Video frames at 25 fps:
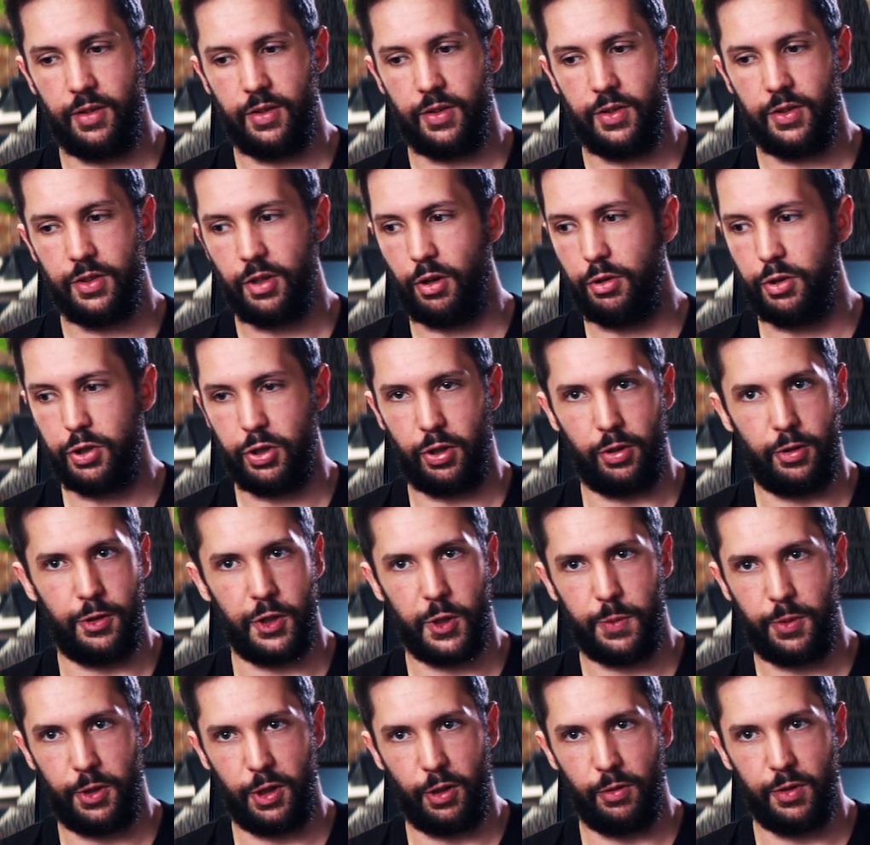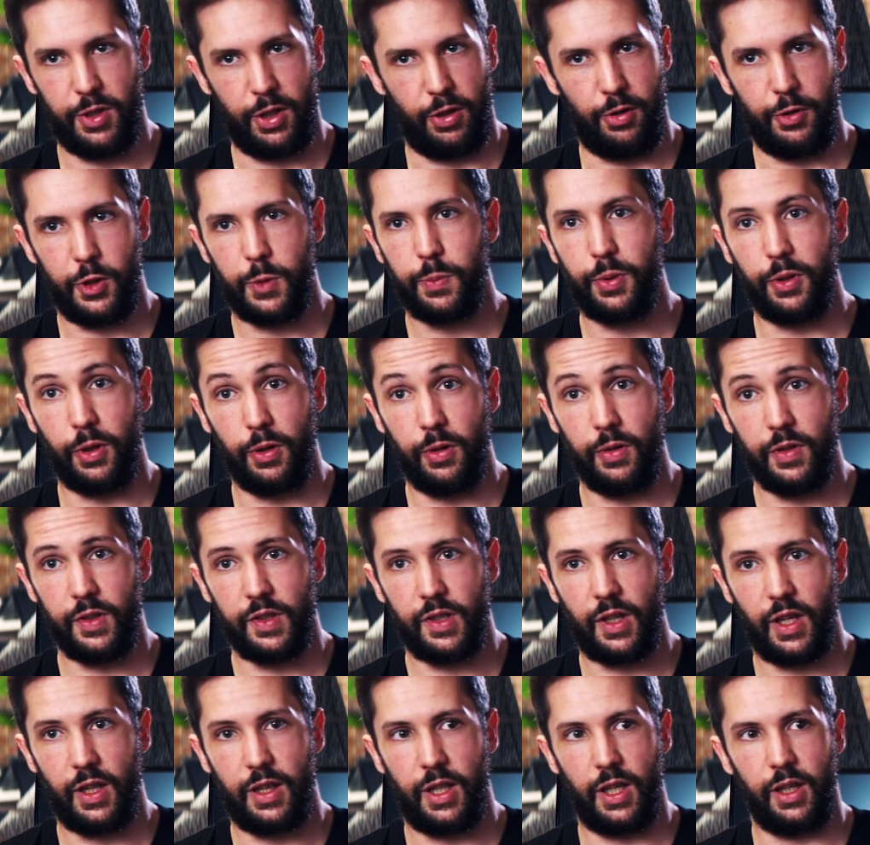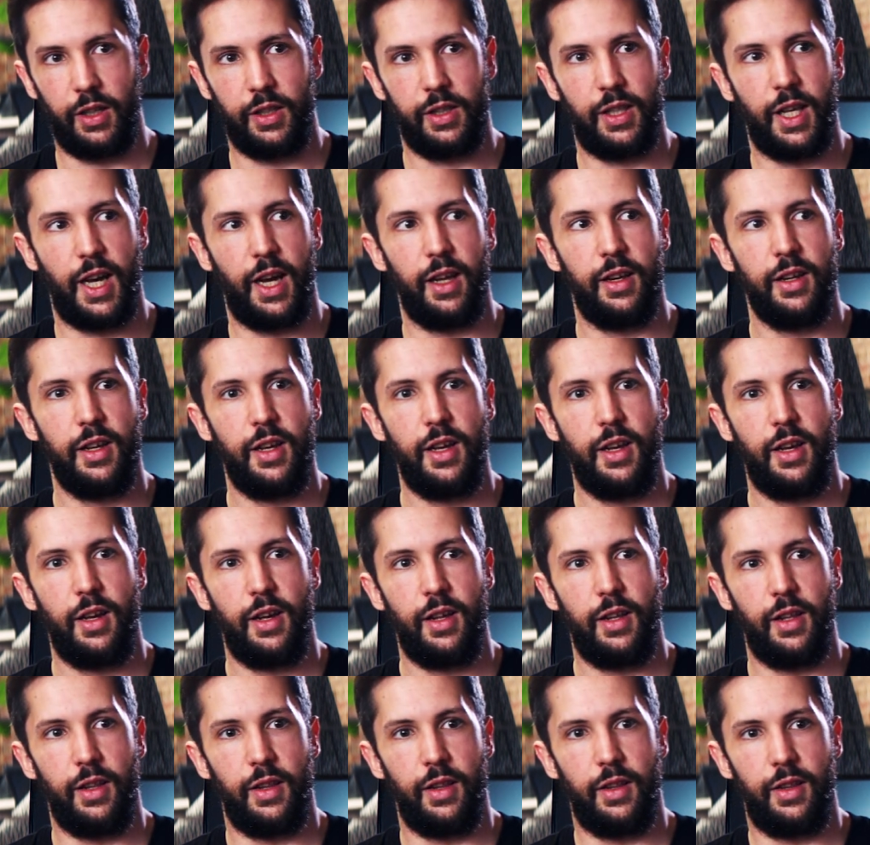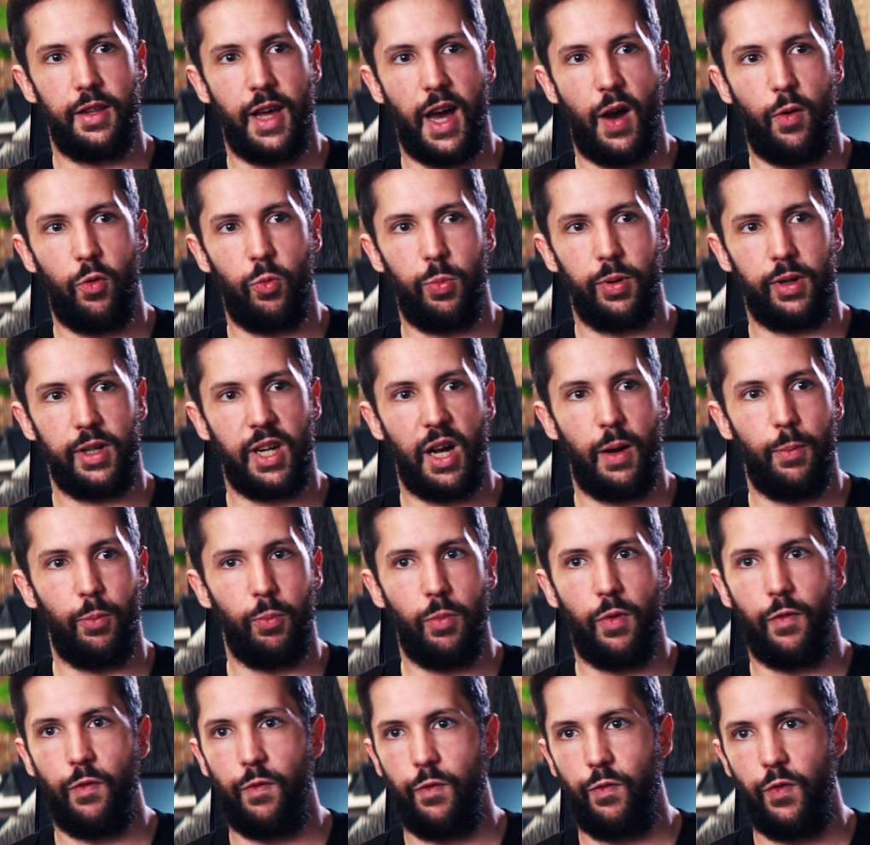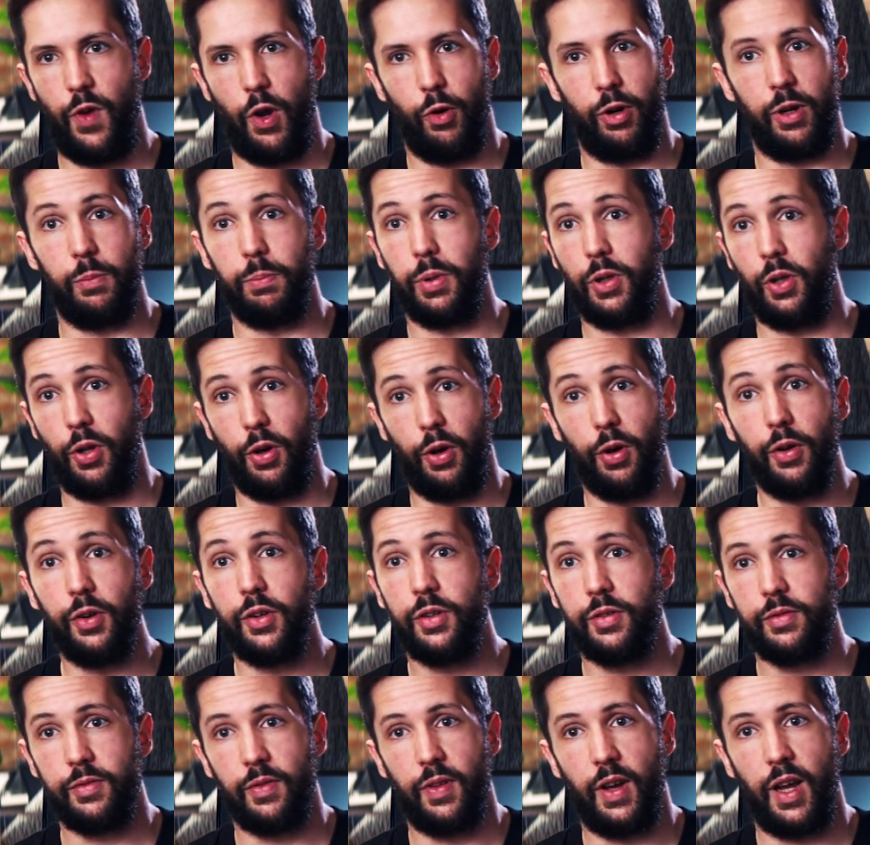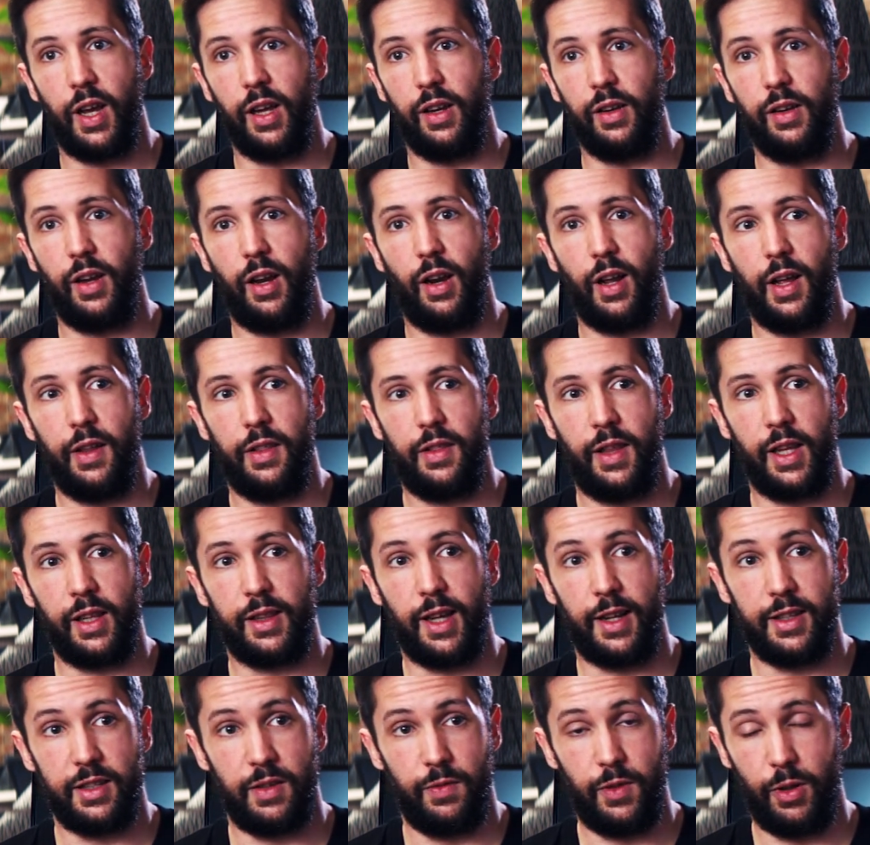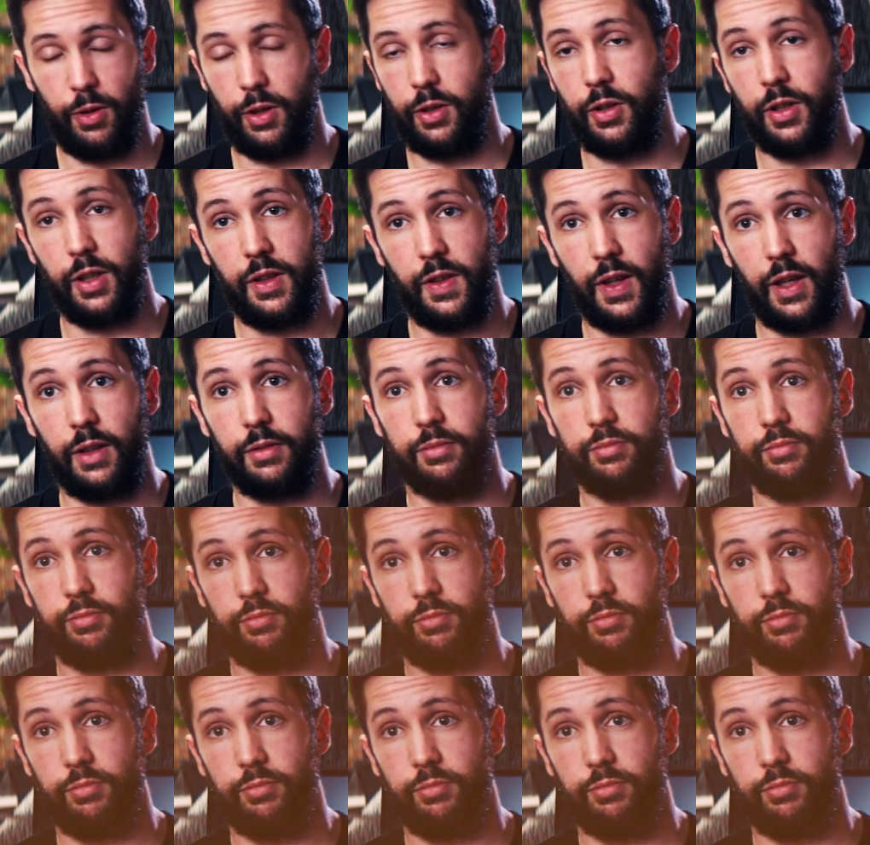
social entrepreneurs and entrepreneurs. I think that will become very blurred, and I think that's a very good thing.